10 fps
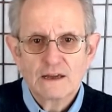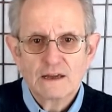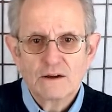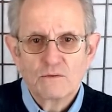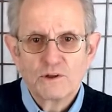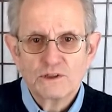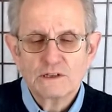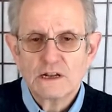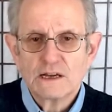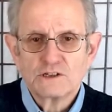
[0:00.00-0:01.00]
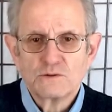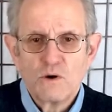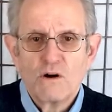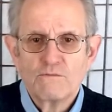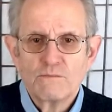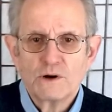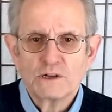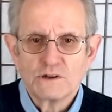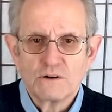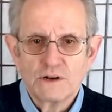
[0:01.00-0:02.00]
within the next 12 months,
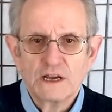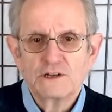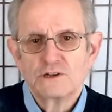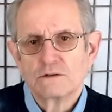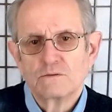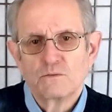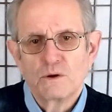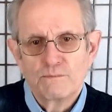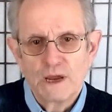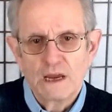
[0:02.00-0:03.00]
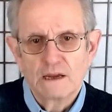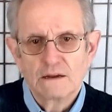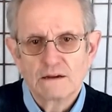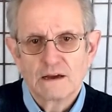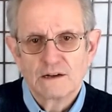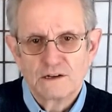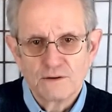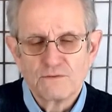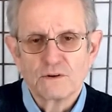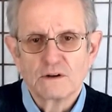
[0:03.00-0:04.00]
our nation would be a
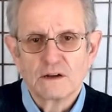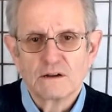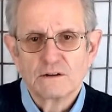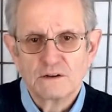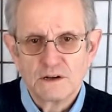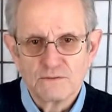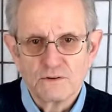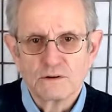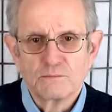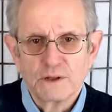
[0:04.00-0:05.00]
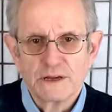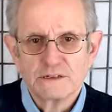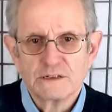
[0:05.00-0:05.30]
different place.